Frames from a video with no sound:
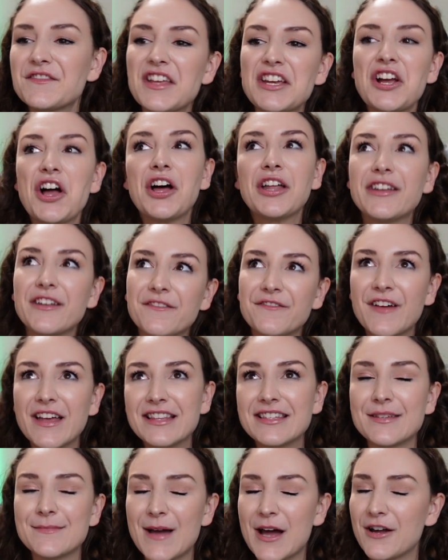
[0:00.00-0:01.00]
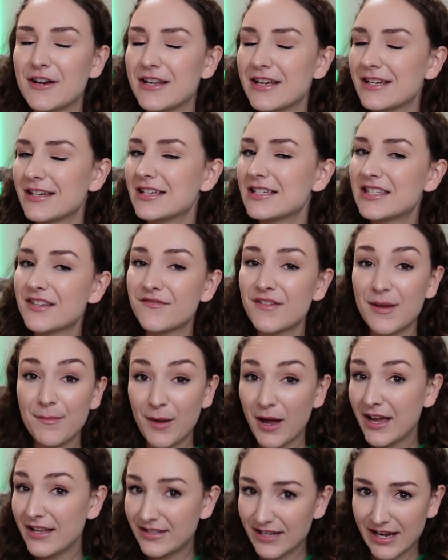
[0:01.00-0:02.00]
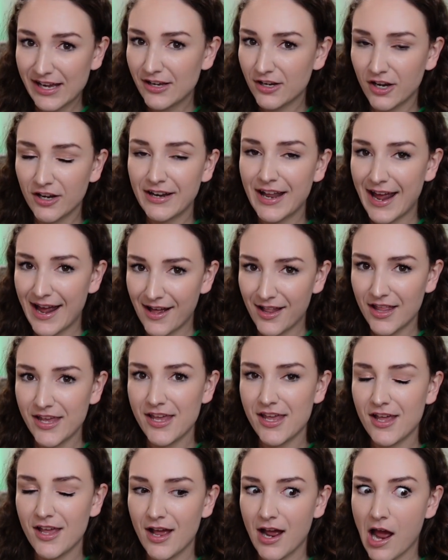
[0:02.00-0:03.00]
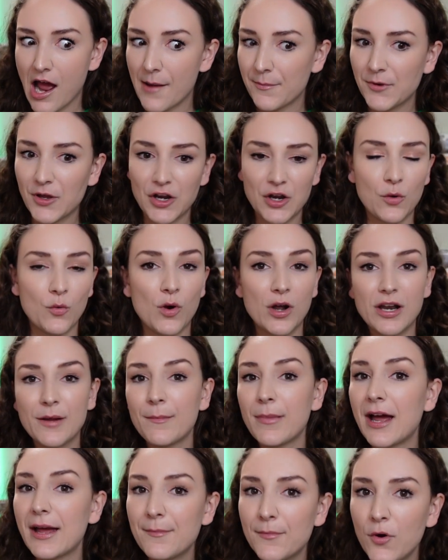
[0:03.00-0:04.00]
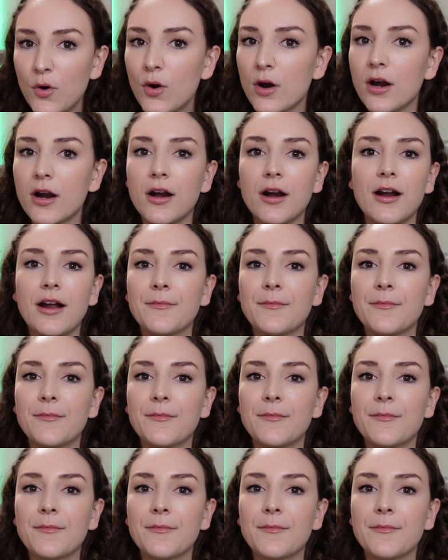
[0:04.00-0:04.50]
like on the fence about it because if I buy Diagon Alley, I'm gonna want to buy more.